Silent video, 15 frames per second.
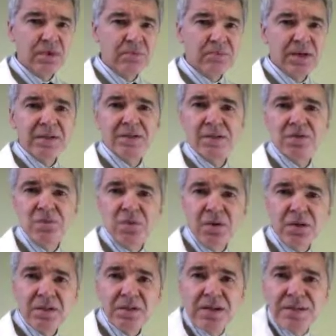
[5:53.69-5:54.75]
But it takes
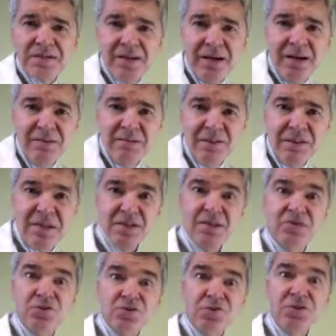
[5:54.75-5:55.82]
work, it takes time, it takes
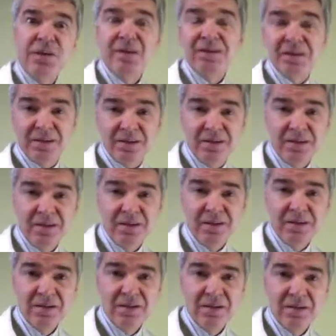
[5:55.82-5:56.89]
understanding.
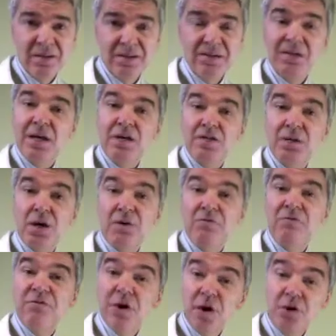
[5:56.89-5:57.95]
It takes a
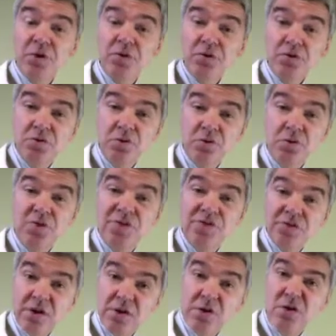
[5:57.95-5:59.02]
very good,
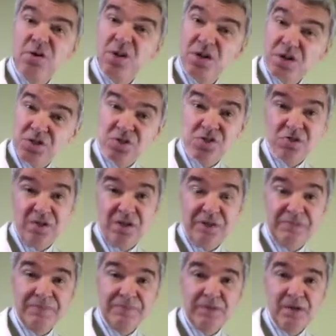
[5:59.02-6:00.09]
thorough history
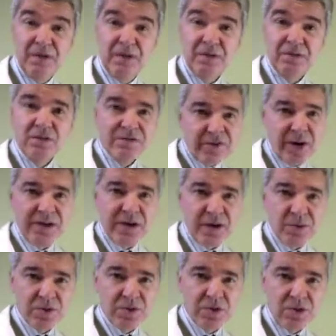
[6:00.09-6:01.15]
to find out
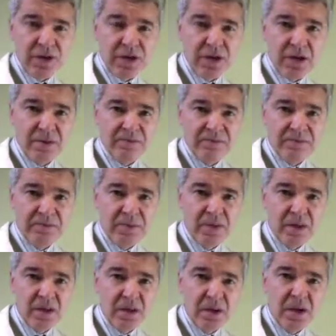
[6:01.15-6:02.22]
what's going on.
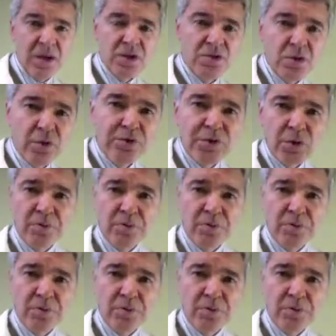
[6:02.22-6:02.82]
So if your